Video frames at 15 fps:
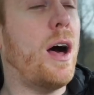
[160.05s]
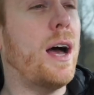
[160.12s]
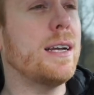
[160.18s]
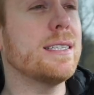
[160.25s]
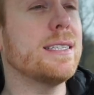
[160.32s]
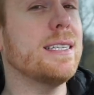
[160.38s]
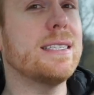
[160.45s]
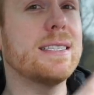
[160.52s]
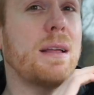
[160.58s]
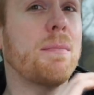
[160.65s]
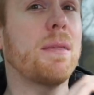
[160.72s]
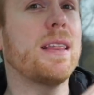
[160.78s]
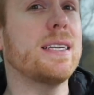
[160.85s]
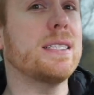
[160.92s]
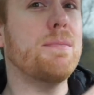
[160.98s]
Honestly, it's
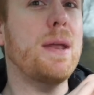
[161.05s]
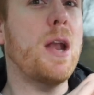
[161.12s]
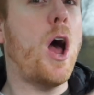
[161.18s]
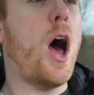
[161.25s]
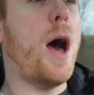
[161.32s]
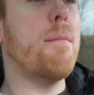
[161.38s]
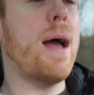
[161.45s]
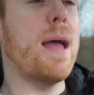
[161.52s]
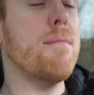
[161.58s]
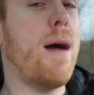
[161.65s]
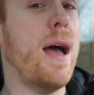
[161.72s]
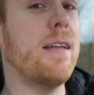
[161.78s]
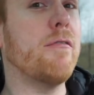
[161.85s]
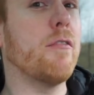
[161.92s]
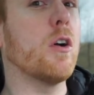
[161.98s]
something that has been on my
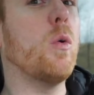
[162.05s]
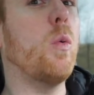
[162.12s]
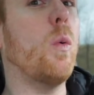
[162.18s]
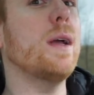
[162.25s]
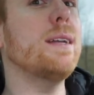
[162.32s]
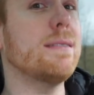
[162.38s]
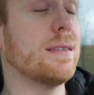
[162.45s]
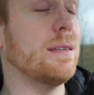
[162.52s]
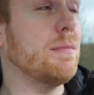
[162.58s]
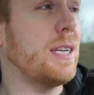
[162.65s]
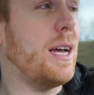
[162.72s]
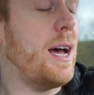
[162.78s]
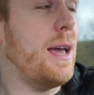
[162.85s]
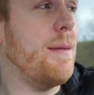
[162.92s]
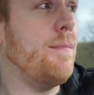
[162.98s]
mind for quite some
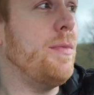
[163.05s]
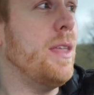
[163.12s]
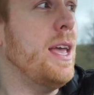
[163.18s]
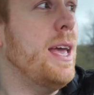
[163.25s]
time.